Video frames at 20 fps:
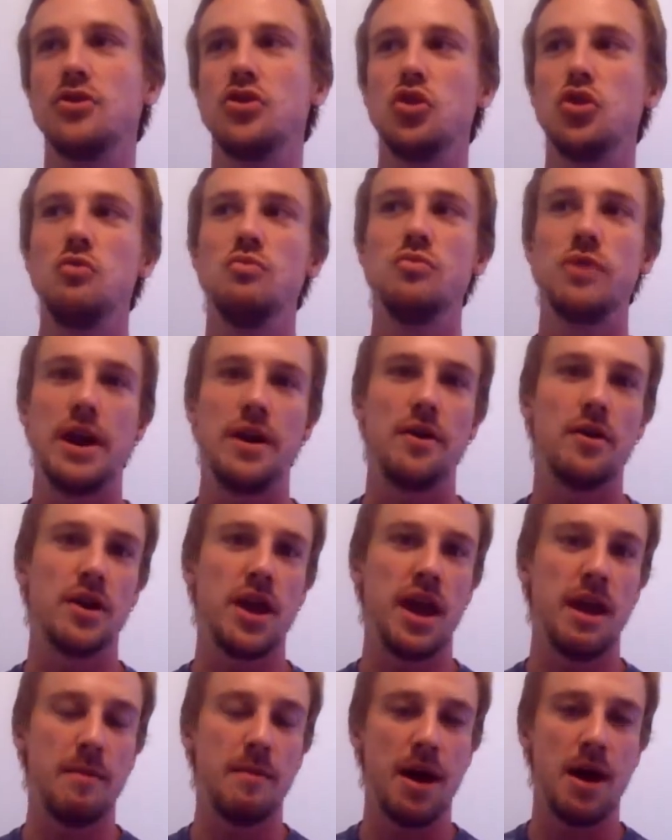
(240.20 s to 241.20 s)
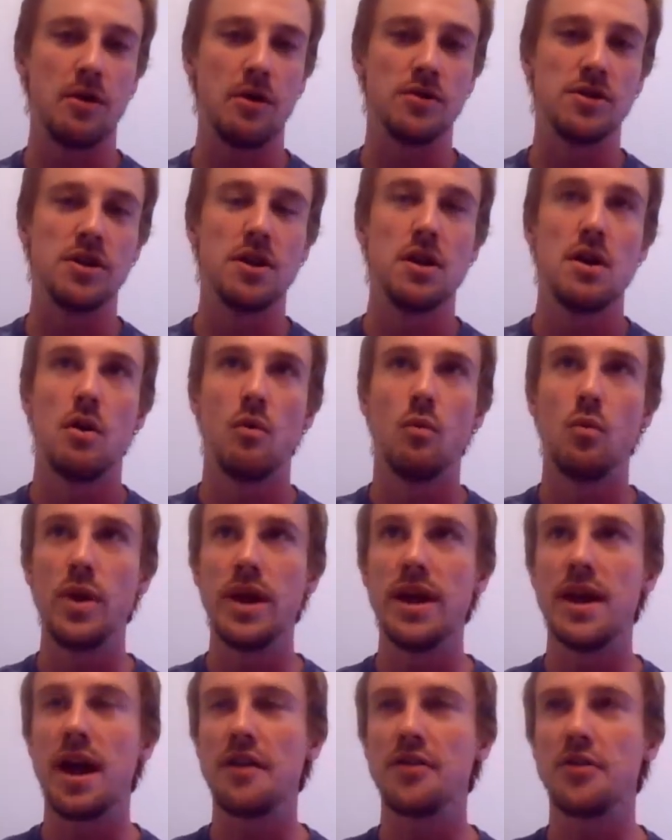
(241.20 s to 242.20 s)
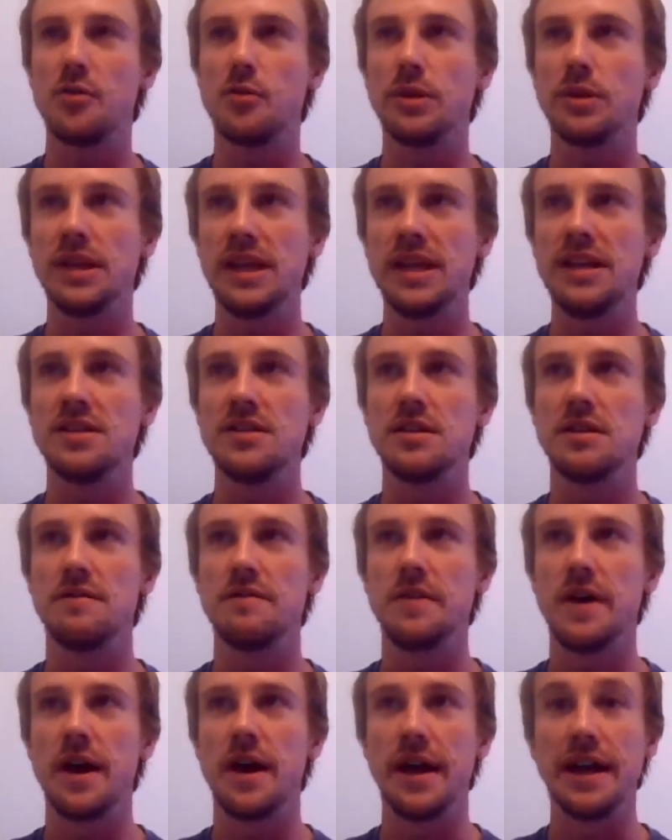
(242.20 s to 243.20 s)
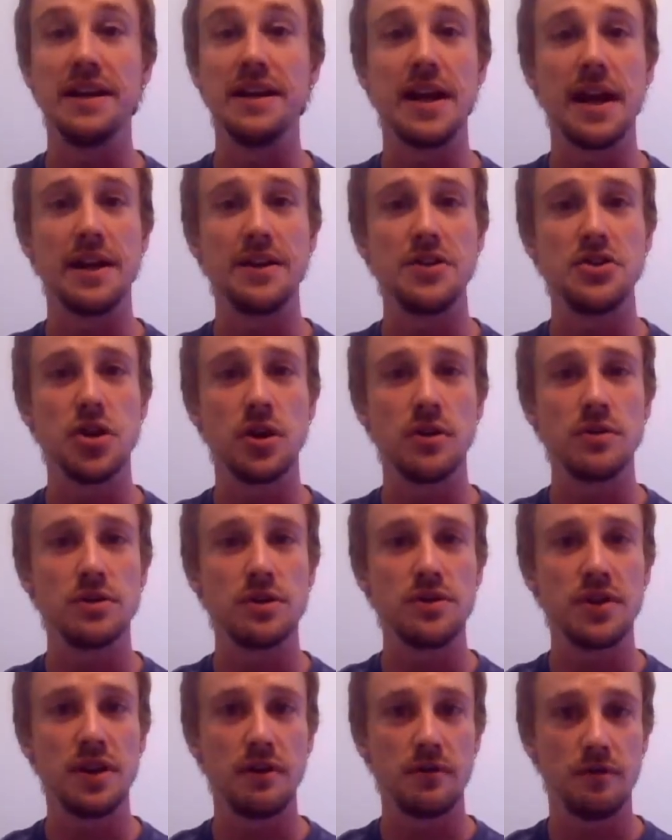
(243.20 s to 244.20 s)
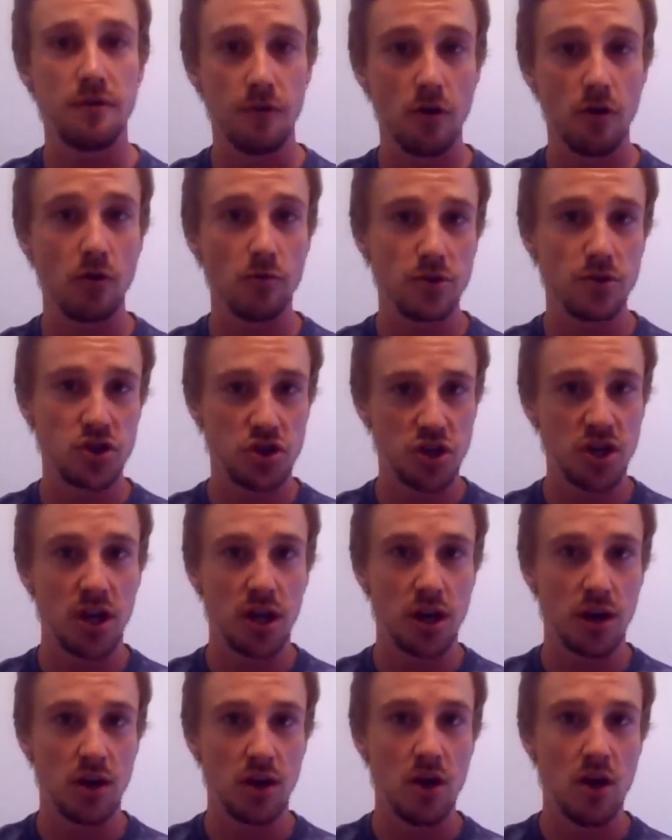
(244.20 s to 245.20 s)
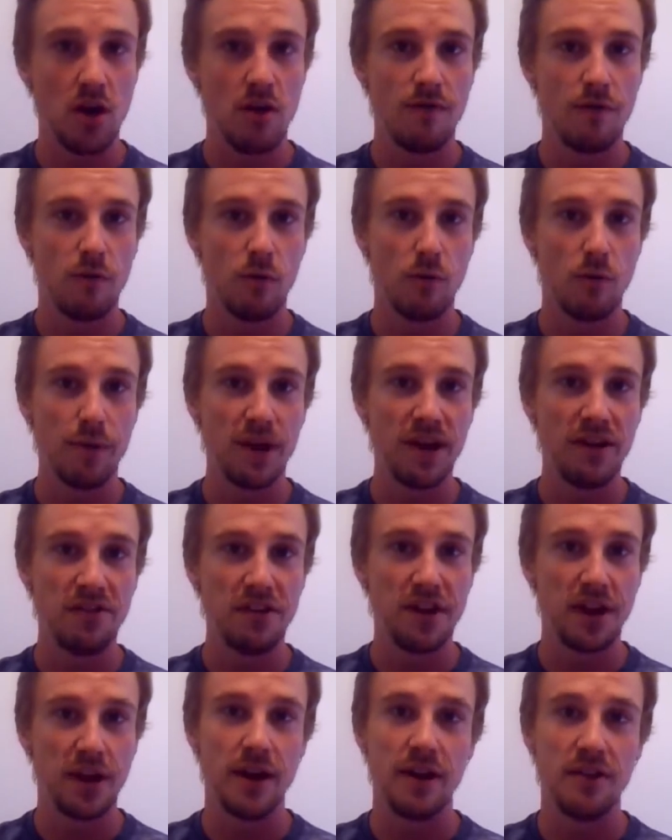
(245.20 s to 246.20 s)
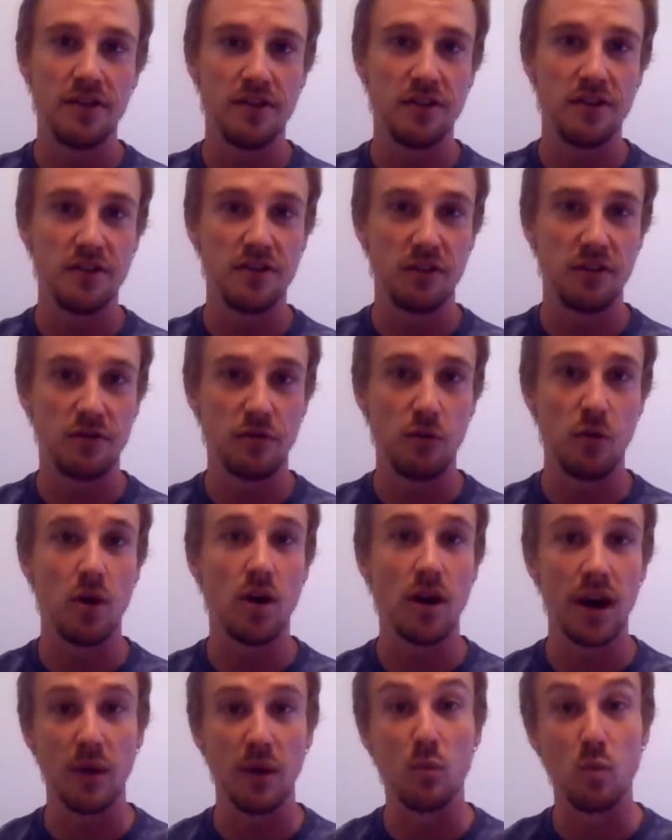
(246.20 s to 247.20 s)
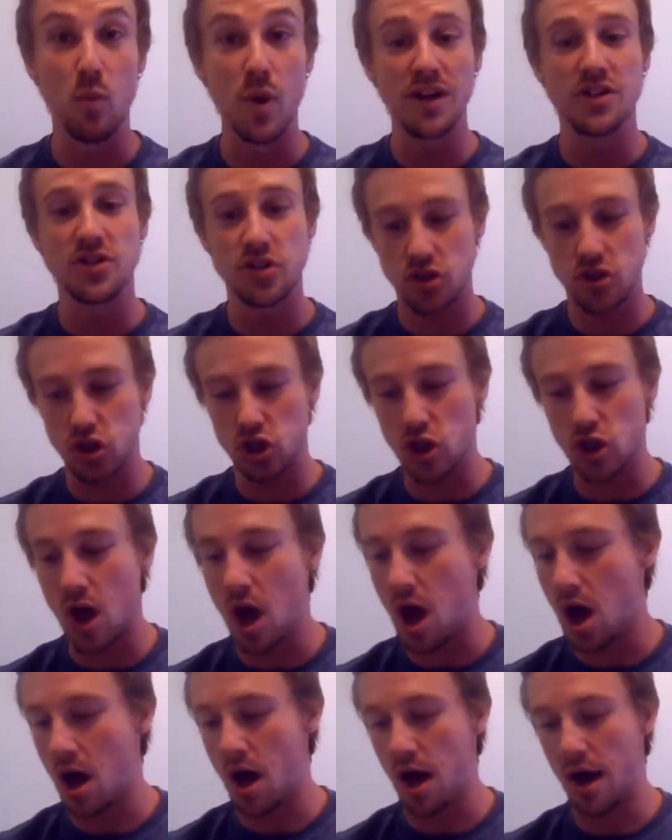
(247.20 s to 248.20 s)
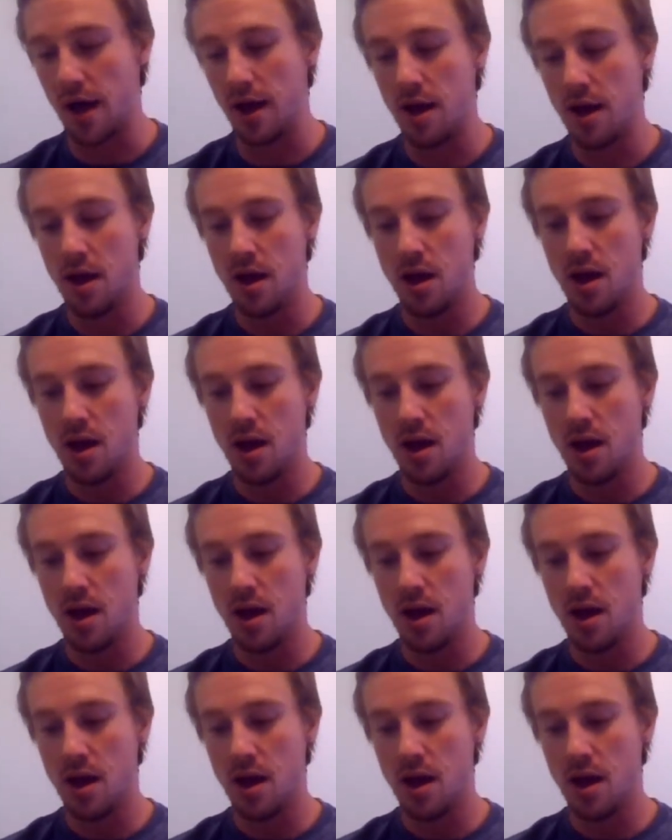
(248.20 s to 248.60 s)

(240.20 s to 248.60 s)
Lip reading: Tomb Raider came out, we got the release of Indiana Jones and the Infernal Machine for PC and N64, which saw